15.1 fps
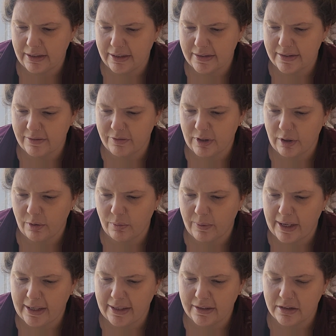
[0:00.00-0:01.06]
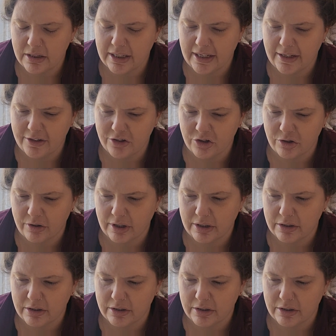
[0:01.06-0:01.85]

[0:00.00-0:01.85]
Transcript: as if they are waiting to injure and